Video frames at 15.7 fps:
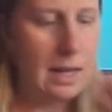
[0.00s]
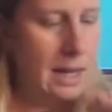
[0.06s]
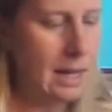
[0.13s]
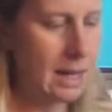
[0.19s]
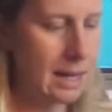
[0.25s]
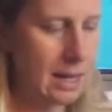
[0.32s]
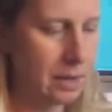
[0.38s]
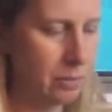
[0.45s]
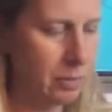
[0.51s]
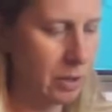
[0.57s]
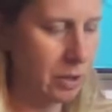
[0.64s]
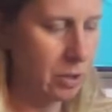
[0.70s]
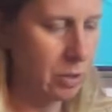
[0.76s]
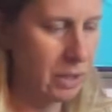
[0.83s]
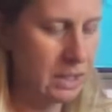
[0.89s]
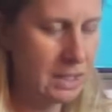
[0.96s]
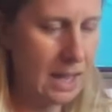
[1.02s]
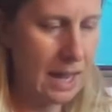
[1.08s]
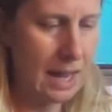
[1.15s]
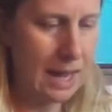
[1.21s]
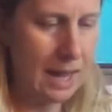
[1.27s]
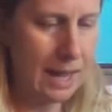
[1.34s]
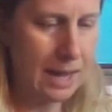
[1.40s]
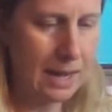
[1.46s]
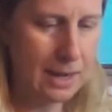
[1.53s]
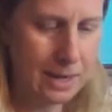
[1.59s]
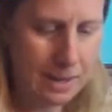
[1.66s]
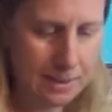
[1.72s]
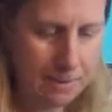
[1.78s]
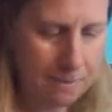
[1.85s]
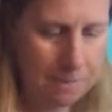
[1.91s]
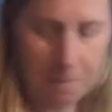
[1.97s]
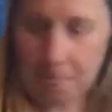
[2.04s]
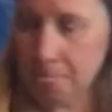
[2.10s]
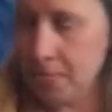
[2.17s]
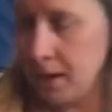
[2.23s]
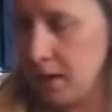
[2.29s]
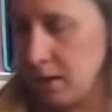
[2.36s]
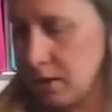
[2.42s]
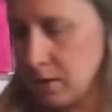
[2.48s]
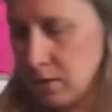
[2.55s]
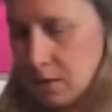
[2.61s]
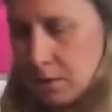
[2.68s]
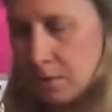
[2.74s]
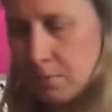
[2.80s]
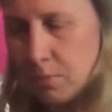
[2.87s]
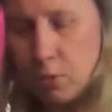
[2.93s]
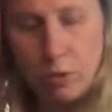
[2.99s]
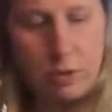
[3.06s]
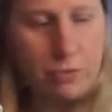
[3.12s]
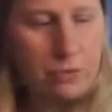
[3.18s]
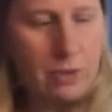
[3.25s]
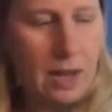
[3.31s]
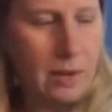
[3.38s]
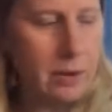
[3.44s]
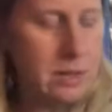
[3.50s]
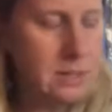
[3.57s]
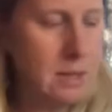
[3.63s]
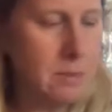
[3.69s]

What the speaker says: And we are going to add some more flowers.